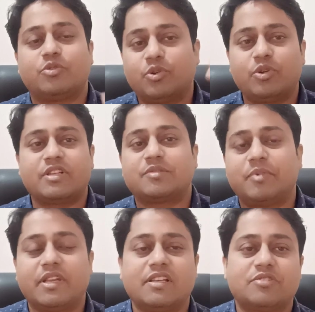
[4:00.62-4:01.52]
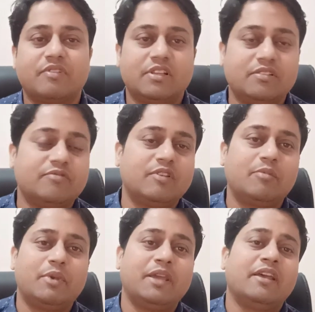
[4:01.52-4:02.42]
Your experience will
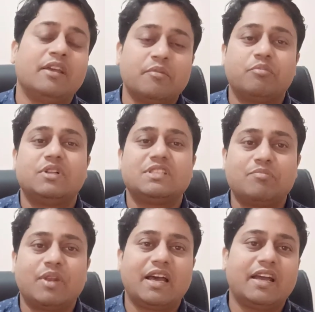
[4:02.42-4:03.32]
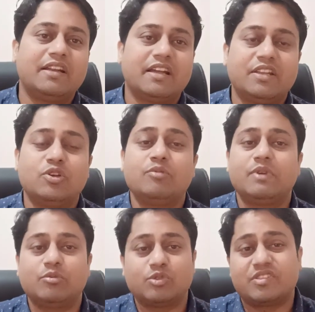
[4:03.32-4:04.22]
be multiplied, and you'll be
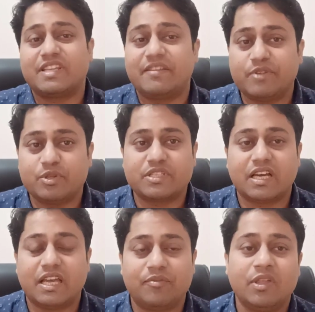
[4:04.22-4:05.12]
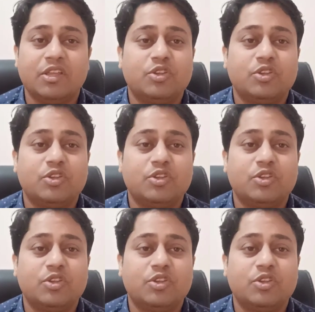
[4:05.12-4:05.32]
able to save your time.